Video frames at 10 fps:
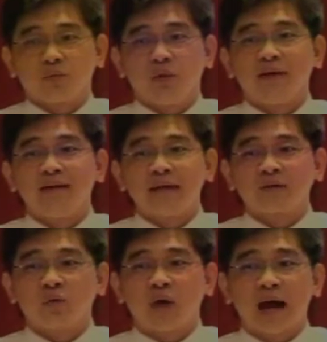we are
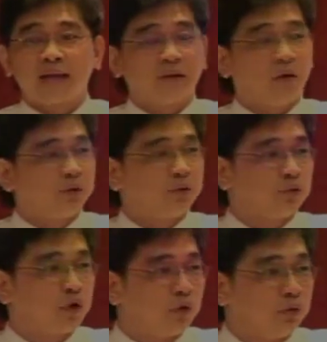not too hot or too
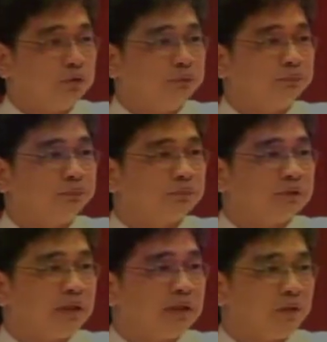cold,
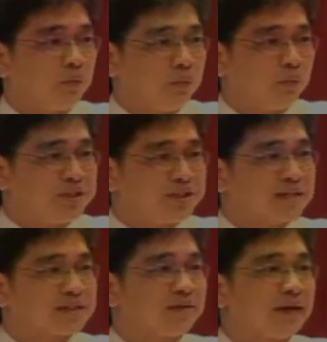with
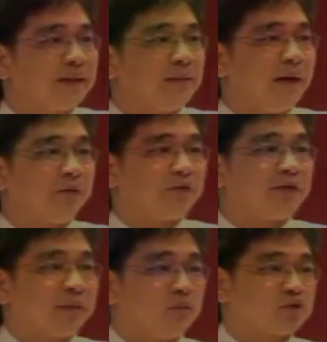just the right amount of
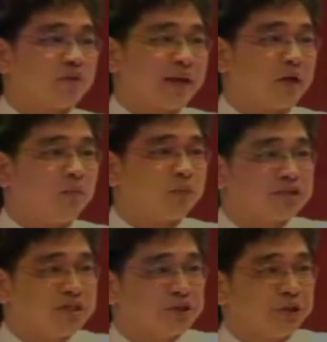atmospheric
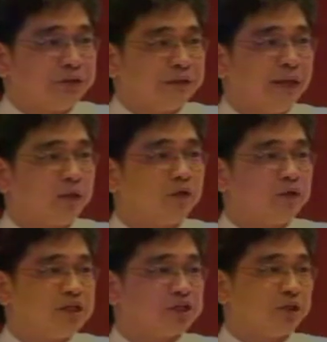composition and
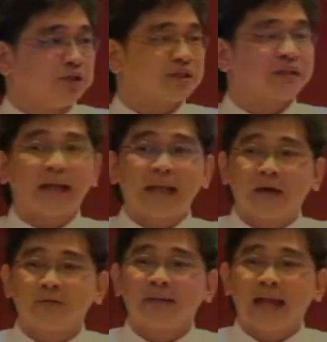conditions that
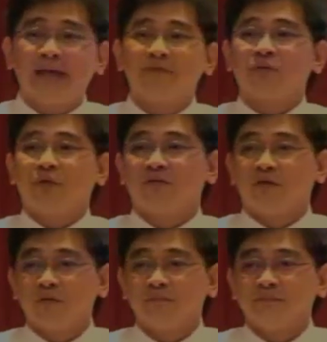allowed life to
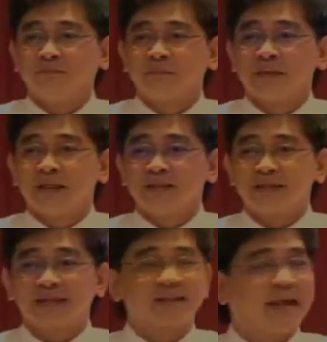evolve,
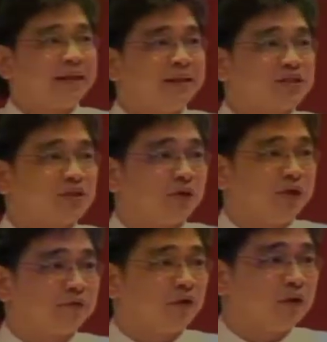just like in the story
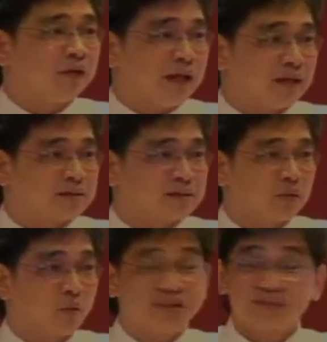of Goldilocks
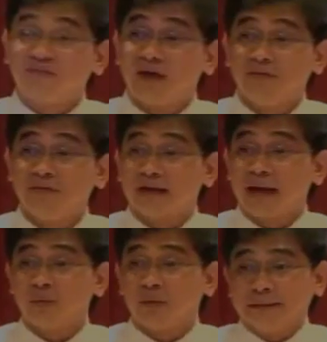when she found the
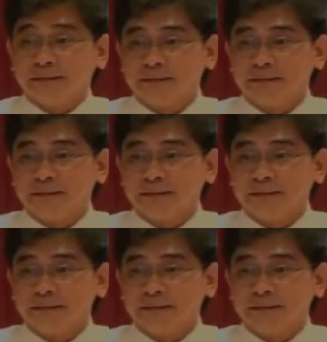right one.